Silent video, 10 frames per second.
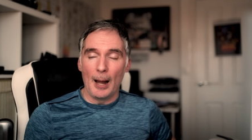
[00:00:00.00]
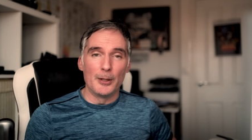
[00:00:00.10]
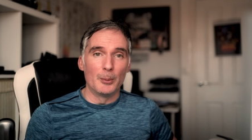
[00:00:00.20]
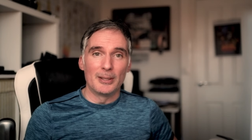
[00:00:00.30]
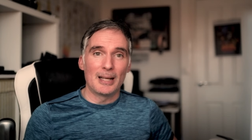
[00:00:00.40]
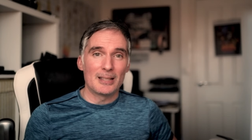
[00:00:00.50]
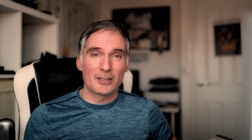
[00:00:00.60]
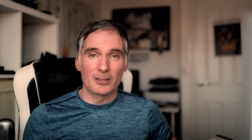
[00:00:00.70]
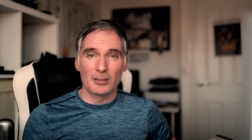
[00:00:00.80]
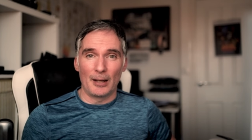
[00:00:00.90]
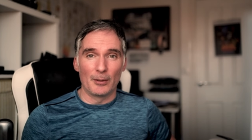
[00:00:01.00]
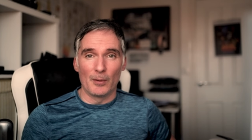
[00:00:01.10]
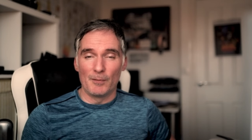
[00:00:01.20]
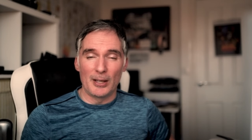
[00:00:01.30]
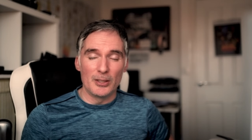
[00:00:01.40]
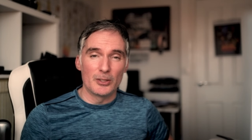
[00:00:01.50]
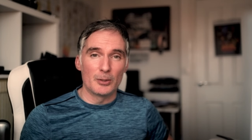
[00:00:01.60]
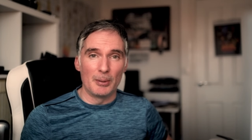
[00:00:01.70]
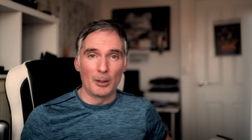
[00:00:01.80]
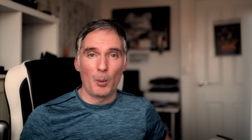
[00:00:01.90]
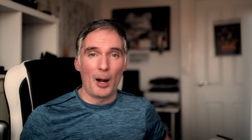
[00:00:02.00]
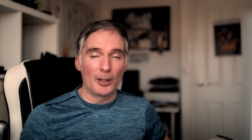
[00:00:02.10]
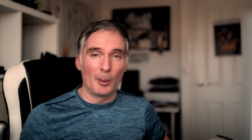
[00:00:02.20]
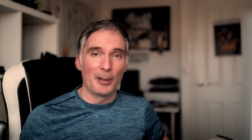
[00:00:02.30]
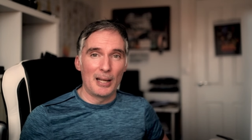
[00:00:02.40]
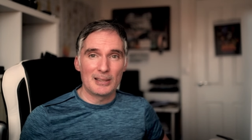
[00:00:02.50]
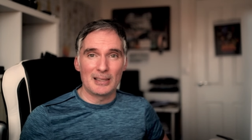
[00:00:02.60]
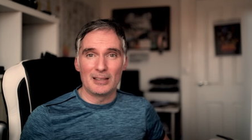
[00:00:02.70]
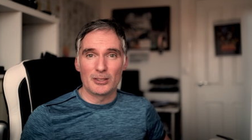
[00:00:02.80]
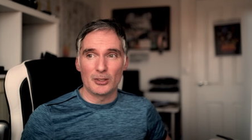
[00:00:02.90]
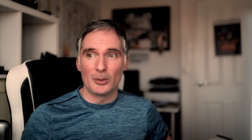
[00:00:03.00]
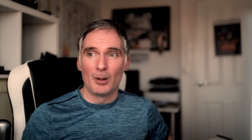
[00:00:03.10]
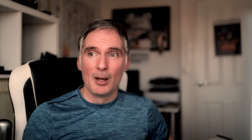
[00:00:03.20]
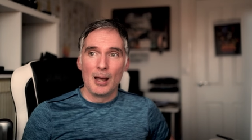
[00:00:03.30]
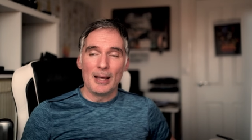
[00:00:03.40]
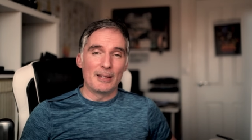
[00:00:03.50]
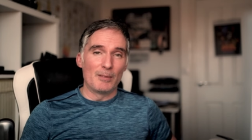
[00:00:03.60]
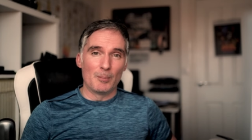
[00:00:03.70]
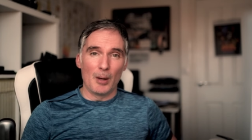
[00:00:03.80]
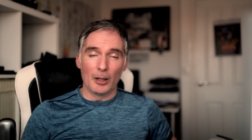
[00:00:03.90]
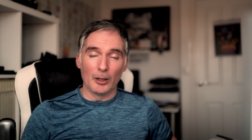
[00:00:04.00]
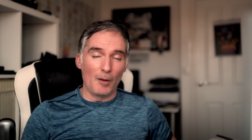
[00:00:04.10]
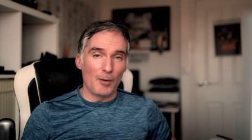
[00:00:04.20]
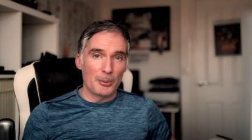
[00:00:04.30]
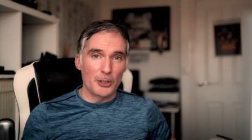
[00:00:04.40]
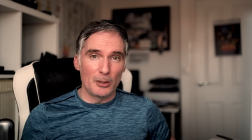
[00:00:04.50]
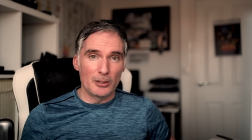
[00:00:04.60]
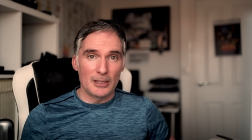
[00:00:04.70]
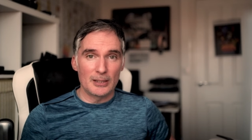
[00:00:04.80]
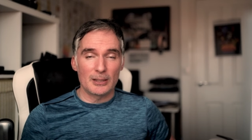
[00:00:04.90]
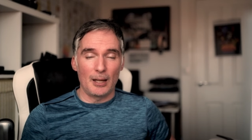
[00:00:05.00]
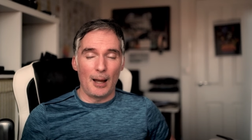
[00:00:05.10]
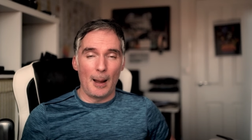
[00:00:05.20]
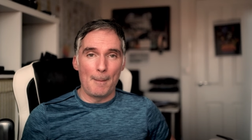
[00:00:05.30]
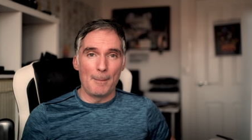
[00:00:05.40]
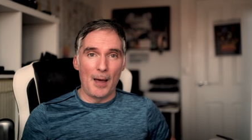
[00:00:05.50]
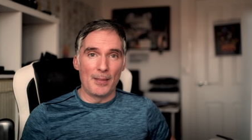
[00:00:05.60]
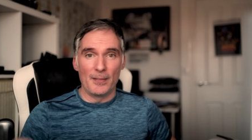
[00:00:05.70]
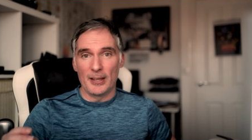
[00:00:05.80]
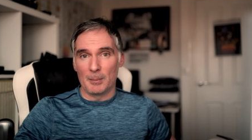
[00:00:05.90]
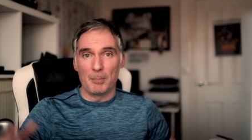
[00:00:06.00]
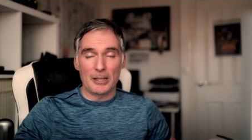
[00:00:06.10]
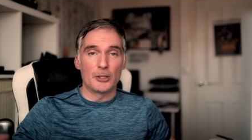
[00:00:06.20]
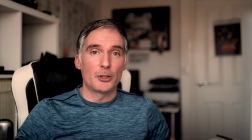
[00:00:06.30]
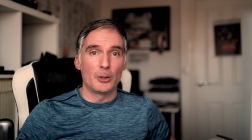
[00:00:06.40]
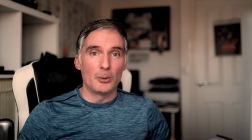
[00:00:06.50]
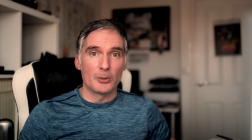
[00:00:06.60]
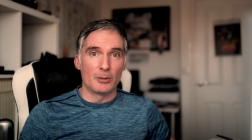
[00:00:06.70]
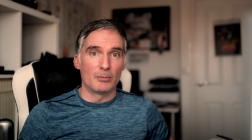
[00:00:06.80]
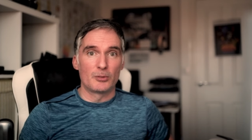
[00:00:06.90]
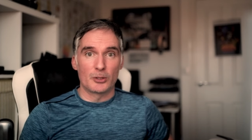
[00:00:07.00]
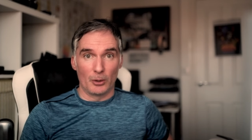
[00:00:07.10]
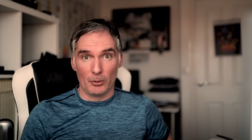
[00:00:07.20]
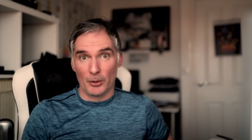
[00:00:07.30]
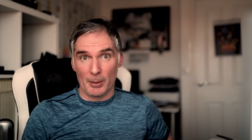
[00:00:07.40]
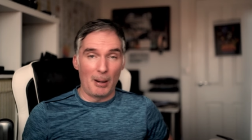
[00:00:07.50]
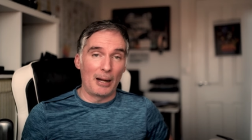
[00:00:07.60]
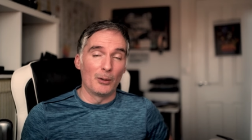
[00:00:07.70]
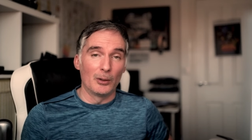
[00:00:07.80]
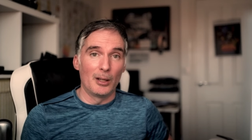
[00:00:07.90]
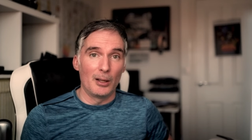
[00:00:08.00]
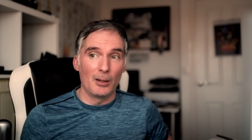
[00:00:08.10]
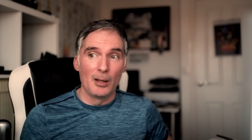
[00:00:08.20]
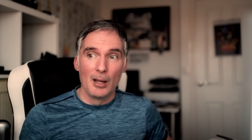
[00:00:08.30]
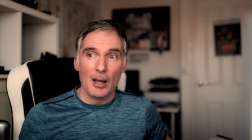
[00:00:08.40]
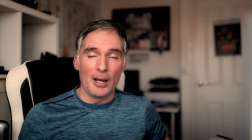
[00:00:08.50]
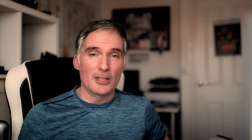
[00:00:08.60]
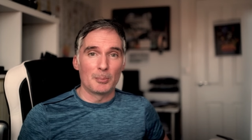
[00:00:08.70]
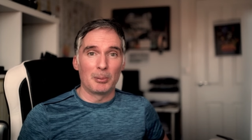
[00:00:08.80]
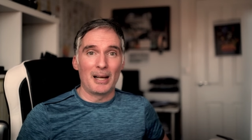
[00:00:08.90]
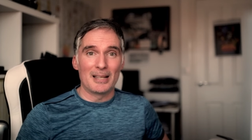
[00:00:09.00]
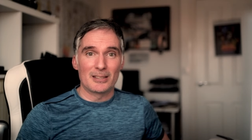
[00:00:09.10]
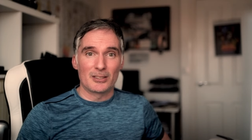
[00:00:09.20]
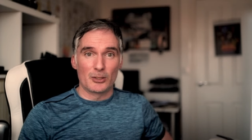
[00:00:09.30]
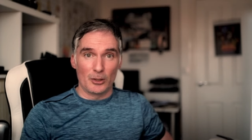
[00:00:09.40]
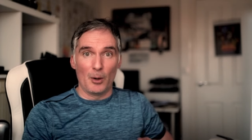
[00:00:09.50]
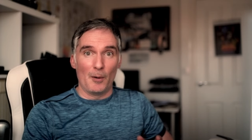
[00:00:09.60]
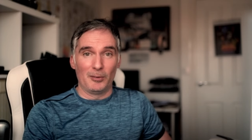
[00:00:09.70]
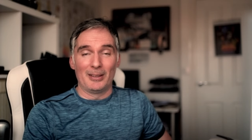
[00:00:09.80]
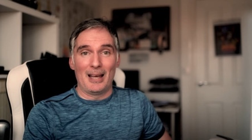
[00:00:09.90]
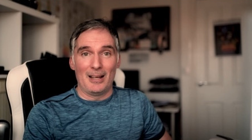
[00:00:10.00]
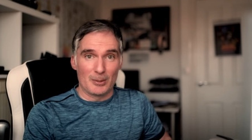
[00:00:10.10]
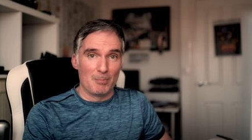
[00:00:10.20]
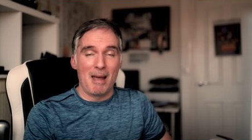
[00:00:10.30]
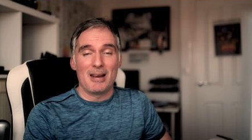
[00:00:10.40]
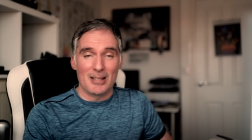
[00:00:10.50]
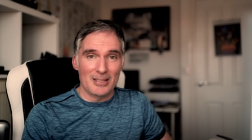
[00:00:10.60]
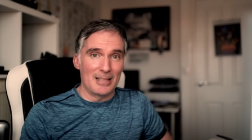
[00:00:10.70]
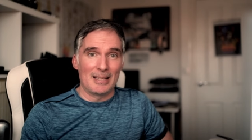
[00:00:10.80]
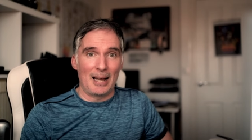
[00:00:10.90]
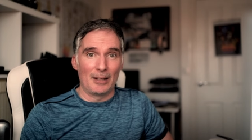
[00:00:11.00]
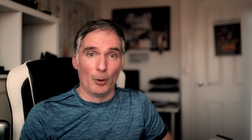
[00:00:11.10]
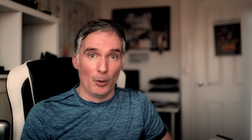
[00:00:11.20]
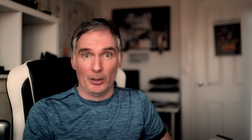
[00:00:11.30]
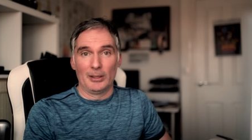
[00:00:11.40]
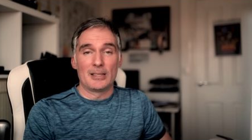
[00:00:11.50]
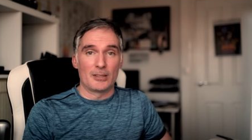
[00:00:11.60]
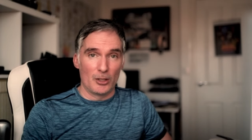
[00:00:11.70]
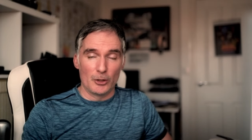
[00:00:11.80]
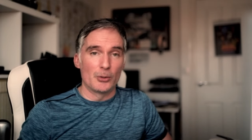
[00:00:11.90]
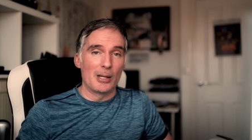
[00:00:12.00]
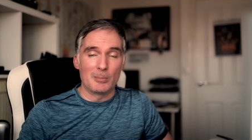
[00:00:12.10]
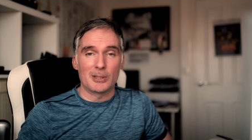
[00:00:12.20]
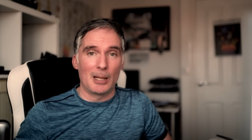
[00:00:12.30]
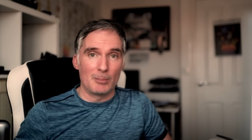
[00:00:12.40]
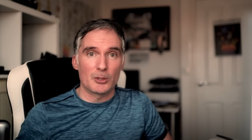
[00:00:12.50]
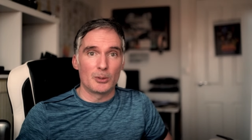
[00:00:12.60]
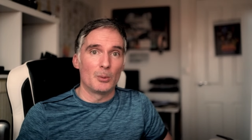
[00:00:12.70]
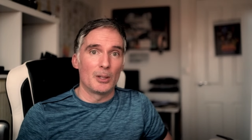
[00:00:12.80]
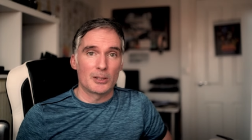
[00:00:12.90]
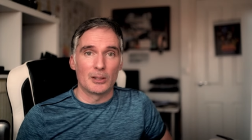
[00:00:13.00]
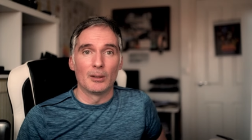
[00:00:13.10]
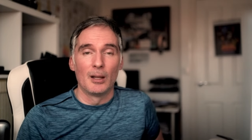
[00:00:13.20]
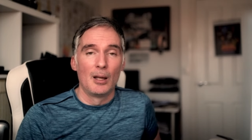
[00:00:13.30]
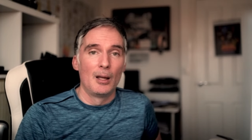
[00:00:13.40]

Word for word: newer dates, because I know that venues have been quite accommodating into giving a lot of opportunities, and then they can pick and choose and sort of run it by all their suppliers to hopefully get as many as they can, or at least their dream team, to still